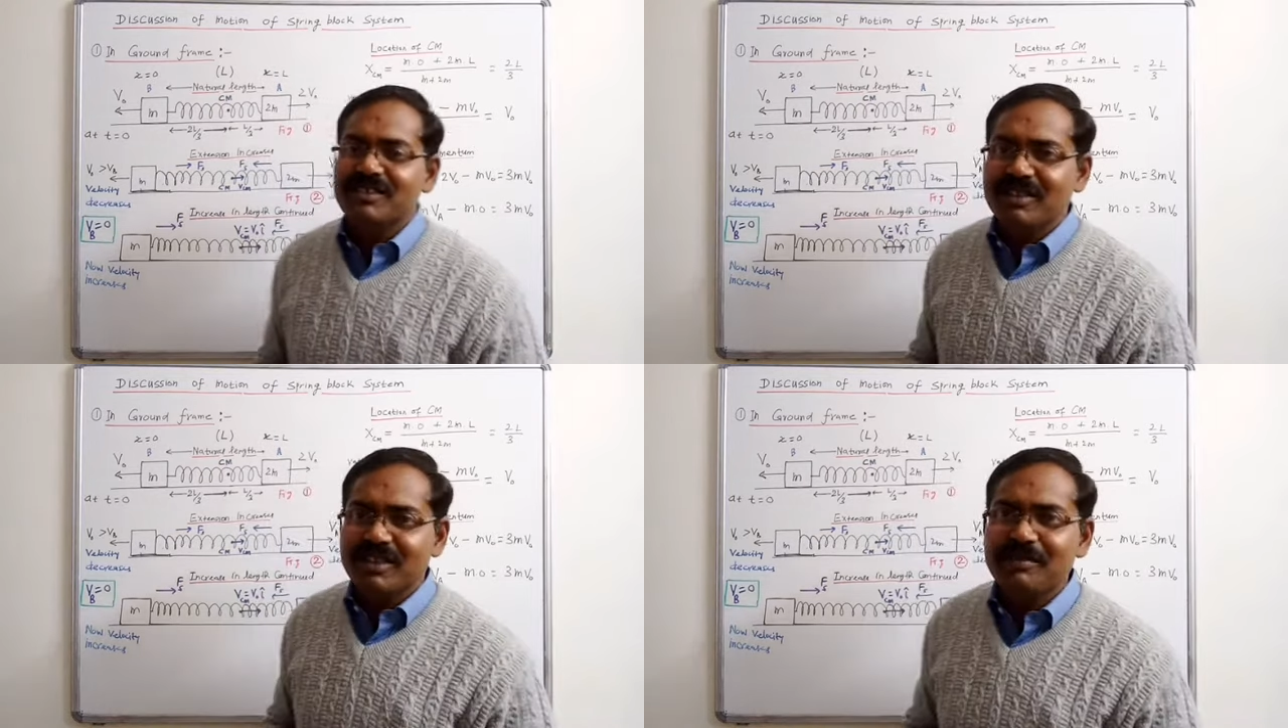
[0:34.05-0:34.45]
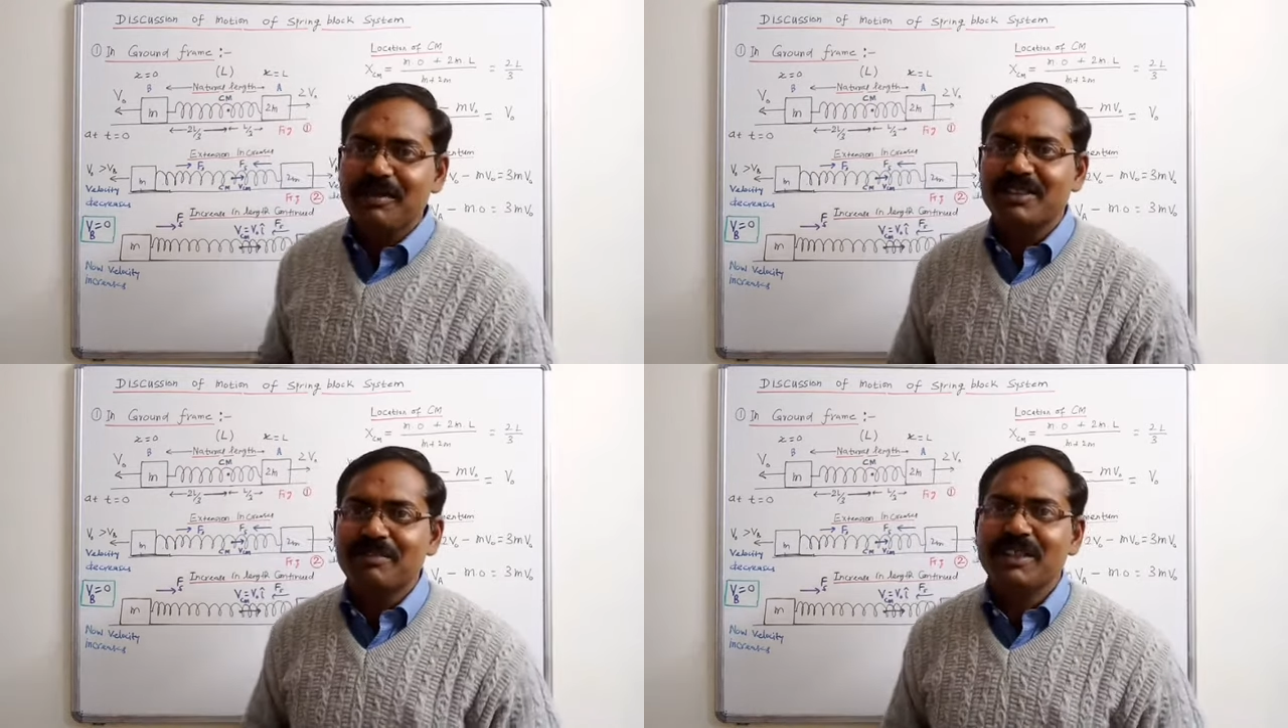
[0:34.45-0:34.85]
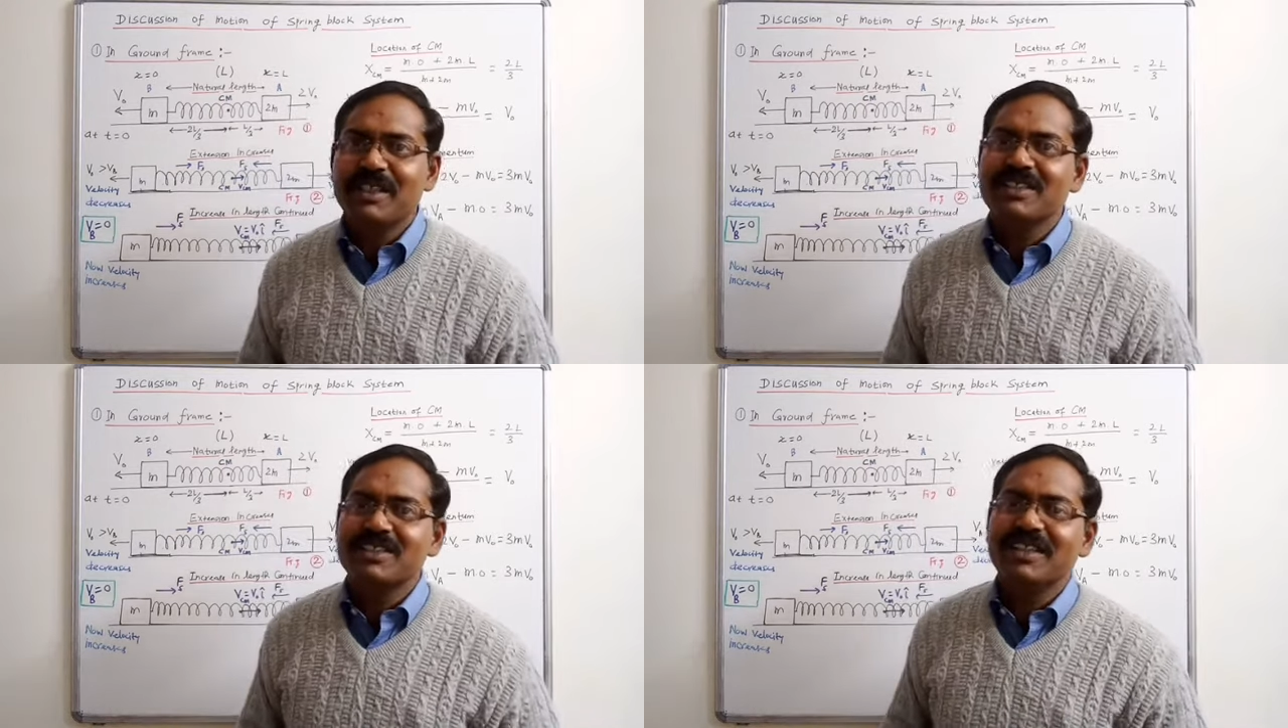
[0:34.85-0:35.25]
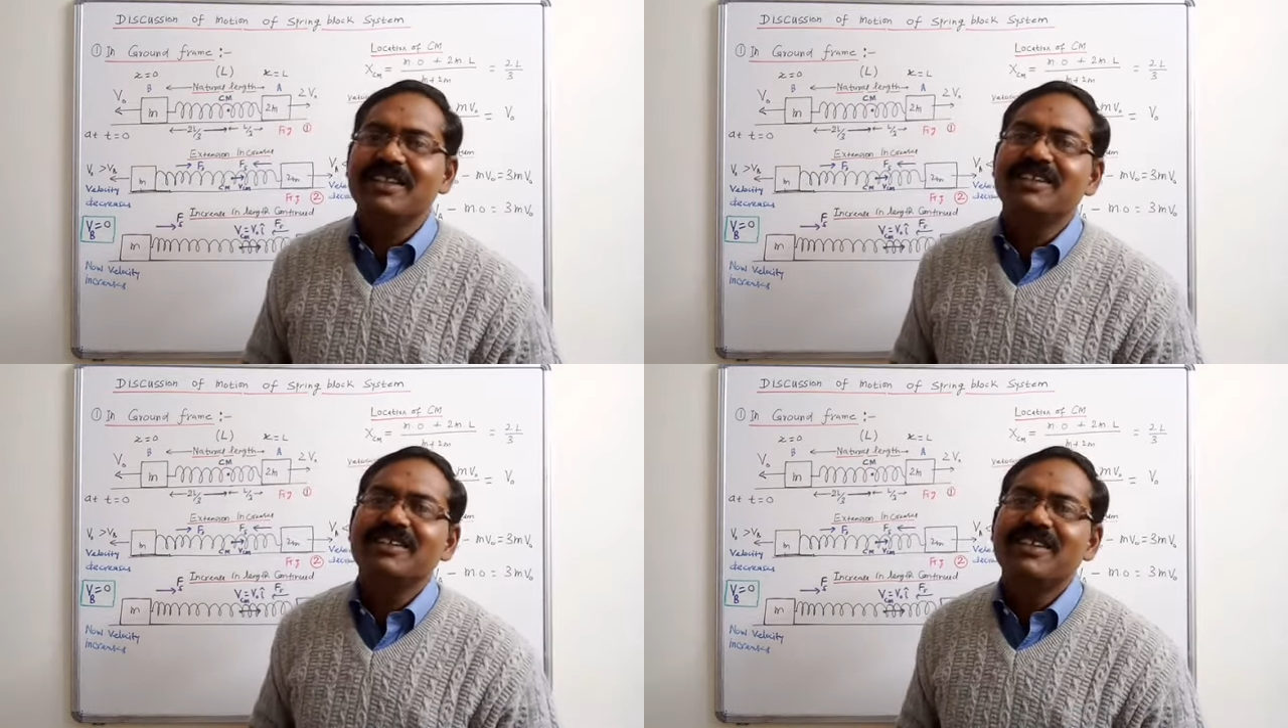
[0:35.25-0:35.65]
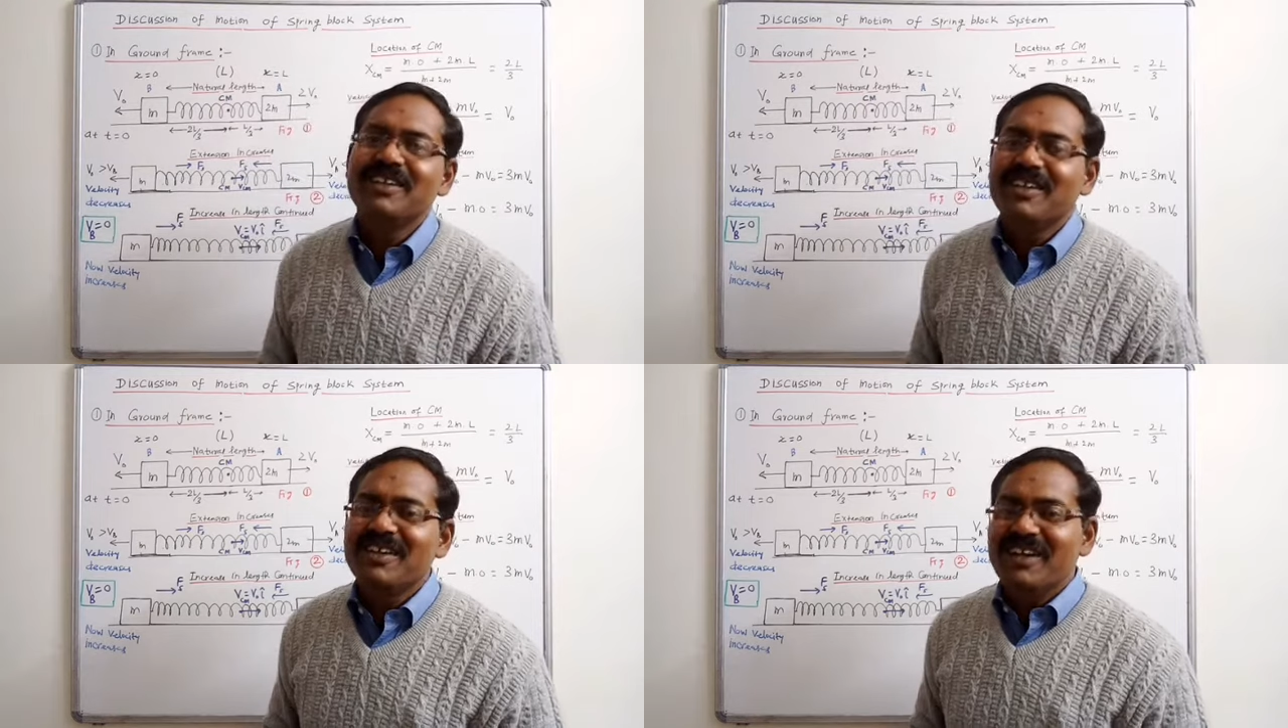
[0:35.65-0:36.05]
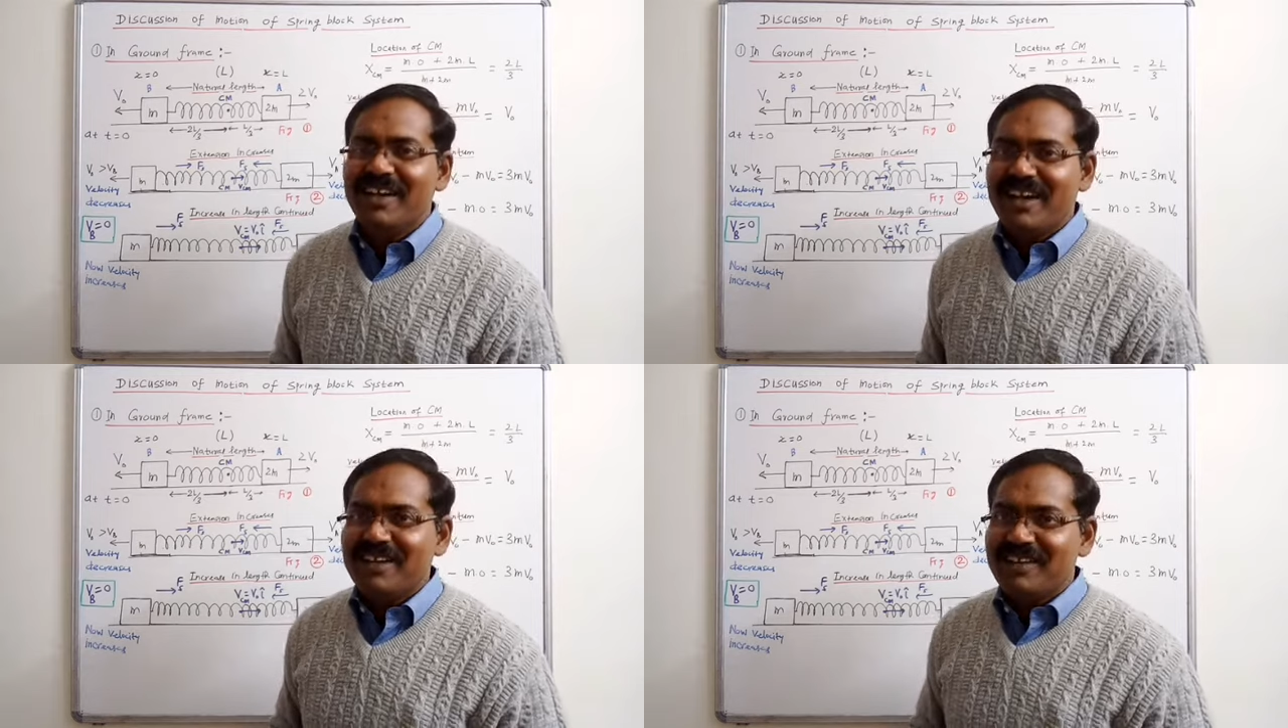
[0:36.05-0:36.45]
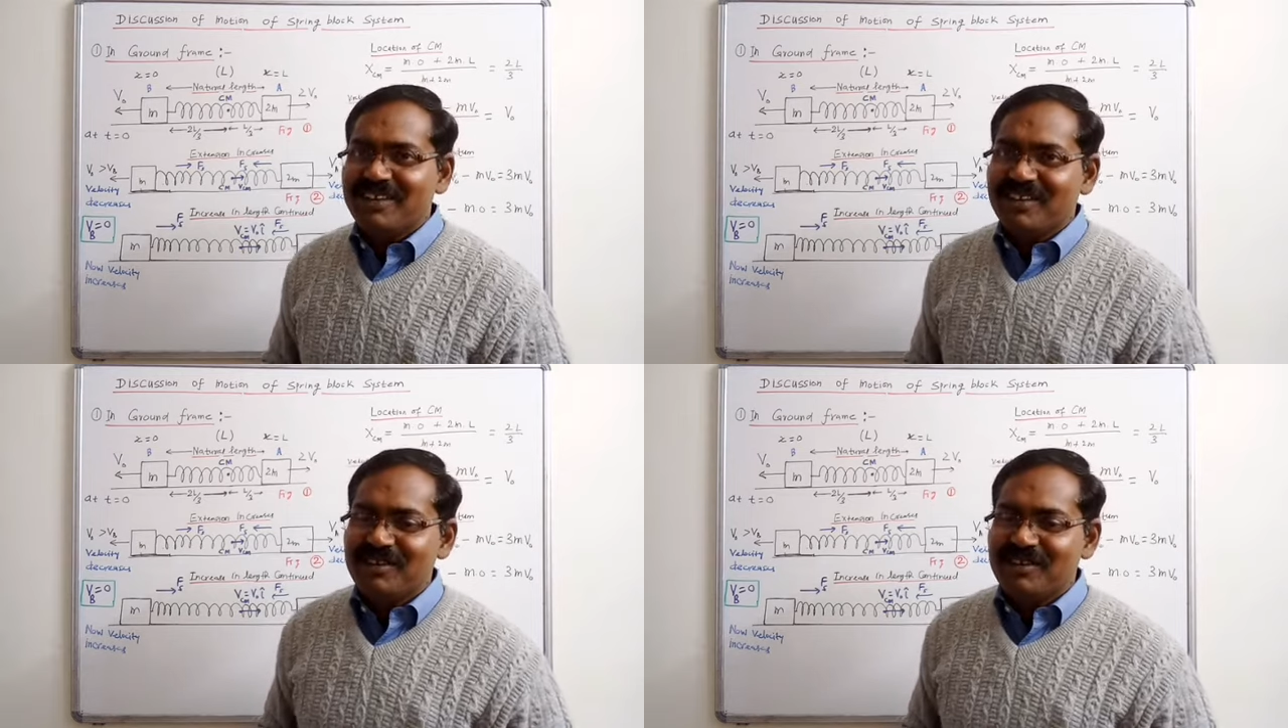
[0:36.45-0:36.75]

in Himachal Pradesh state, and